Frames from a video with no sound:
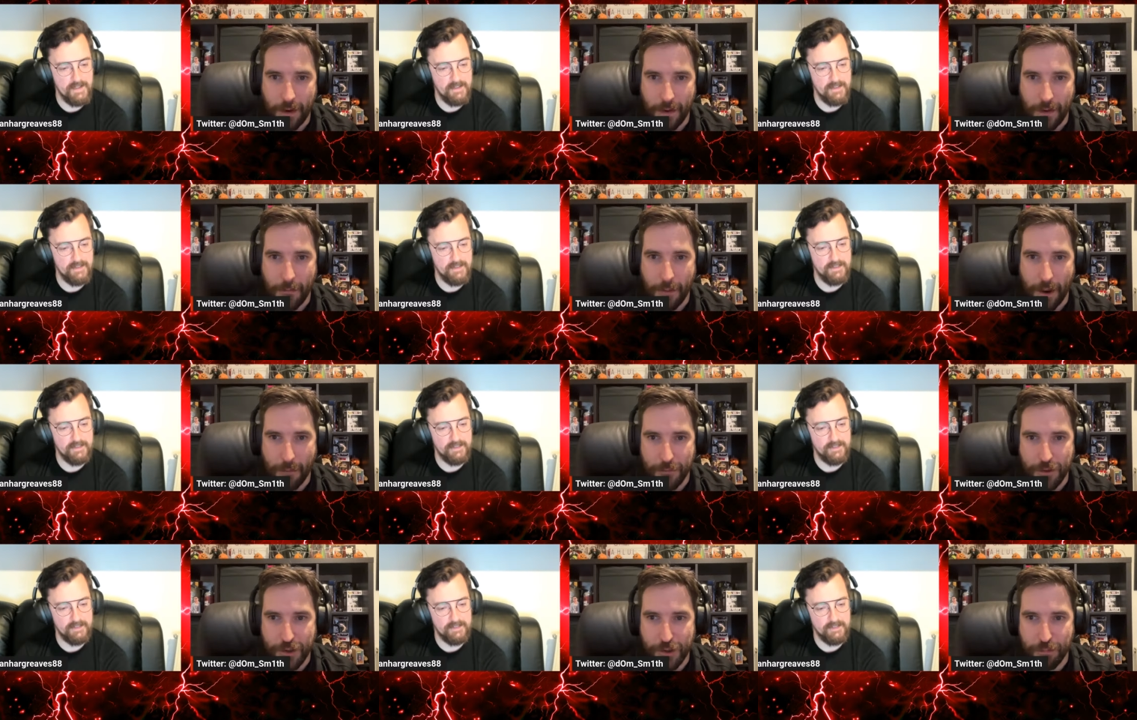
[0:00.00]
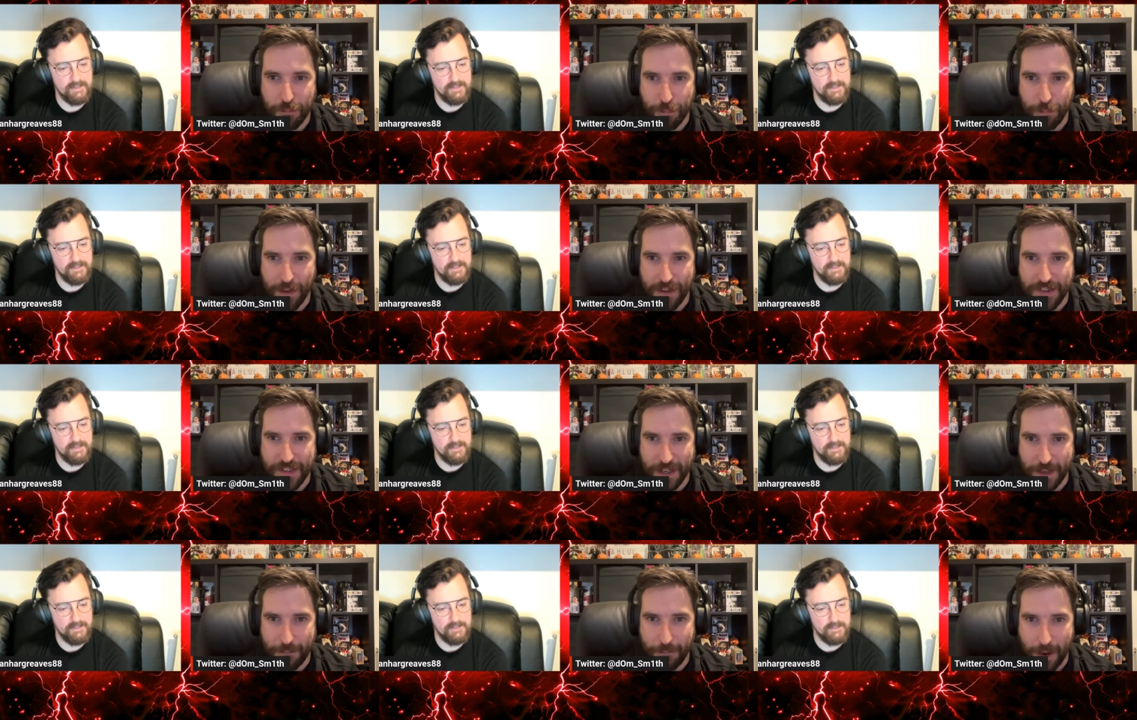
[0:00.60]

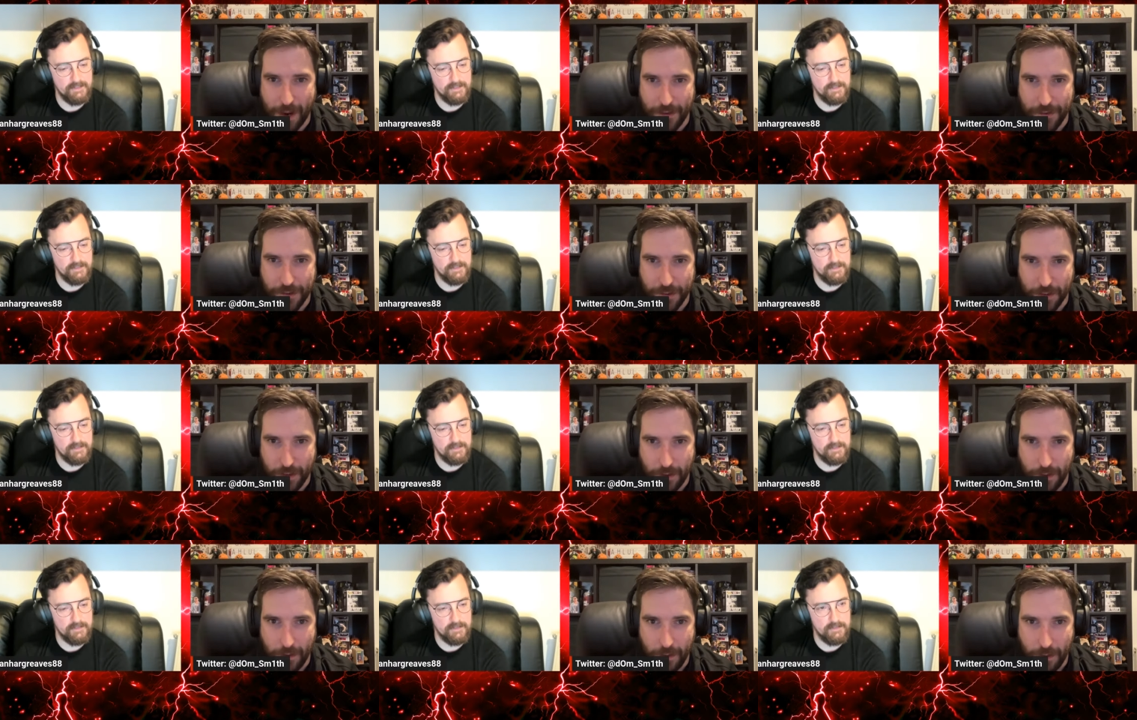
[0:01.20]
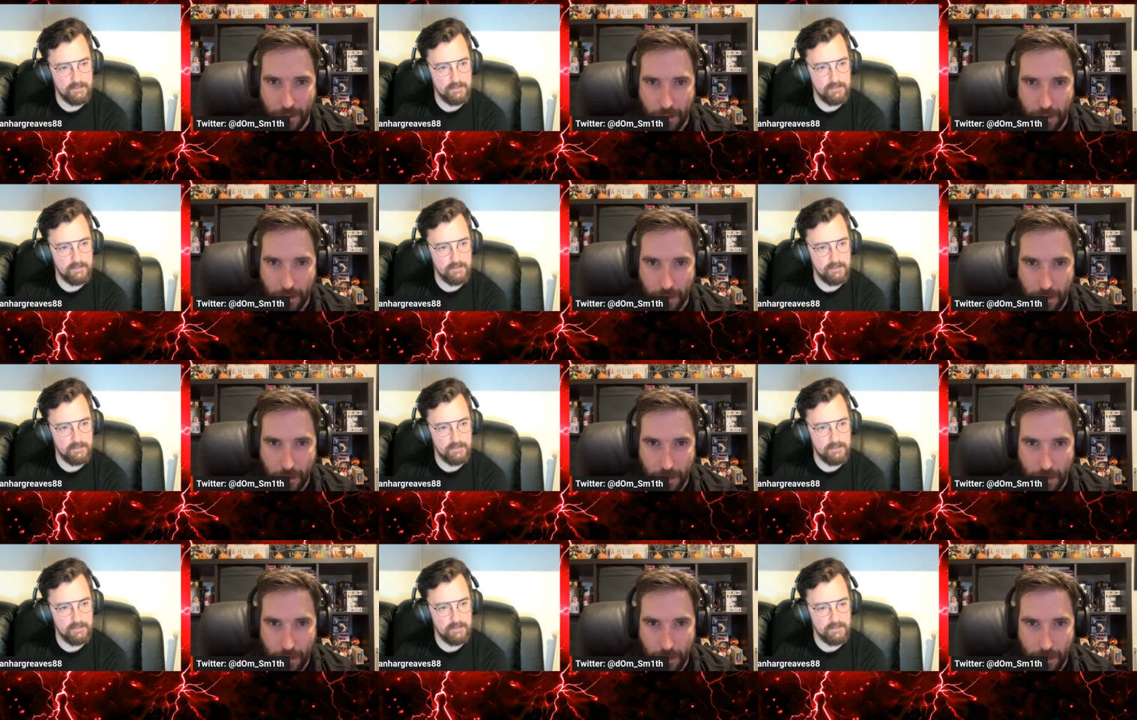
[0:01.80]

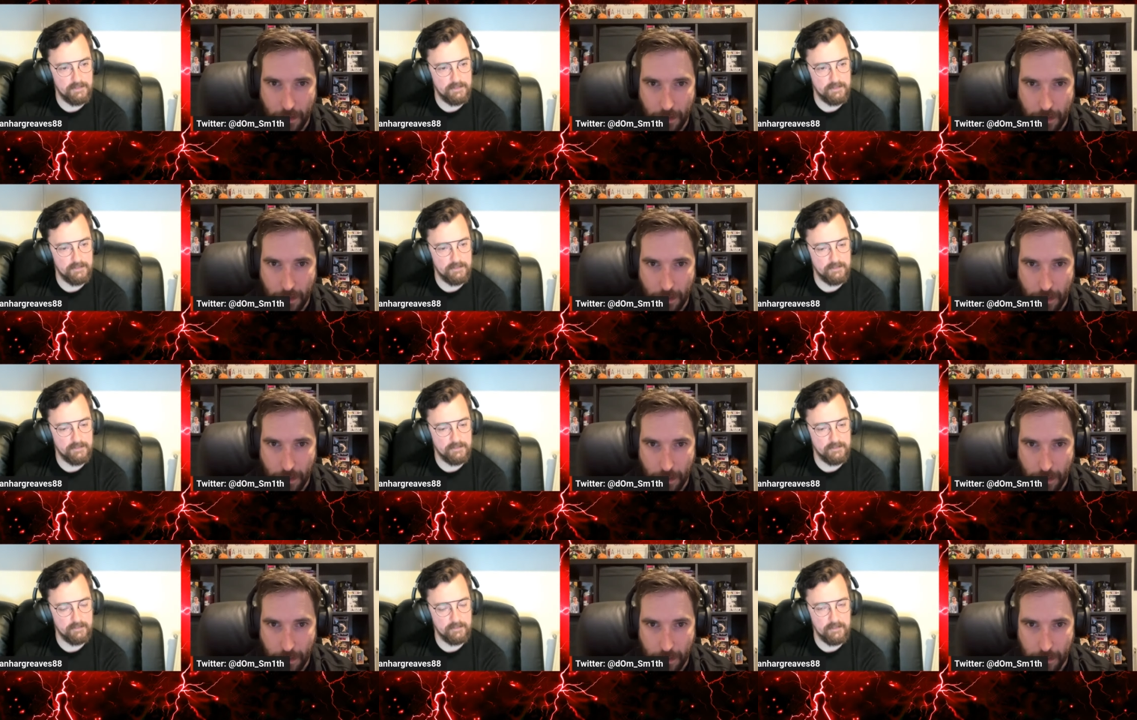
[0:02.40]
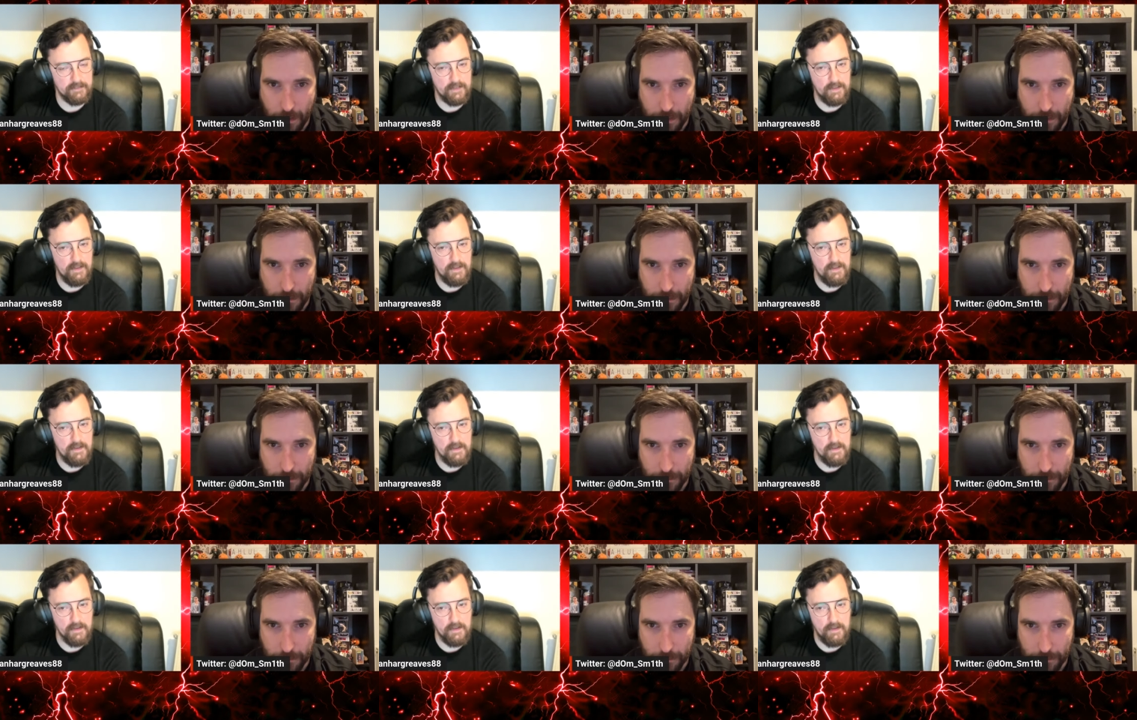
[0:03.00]

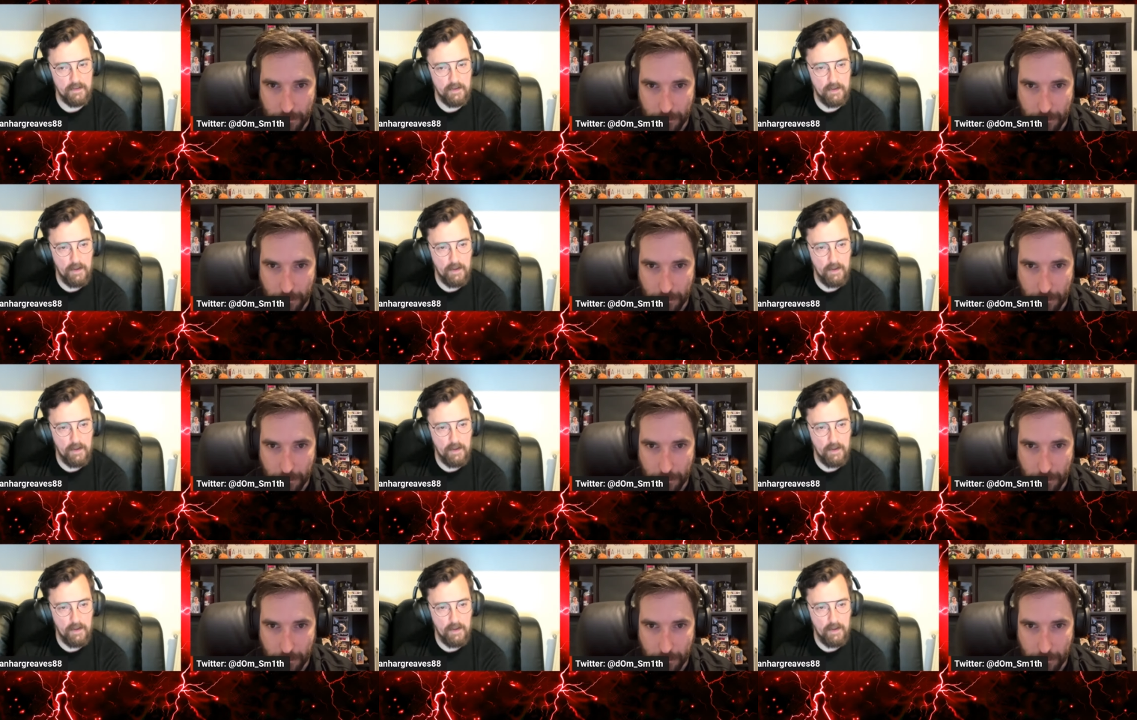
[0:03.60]
Nobody speaks.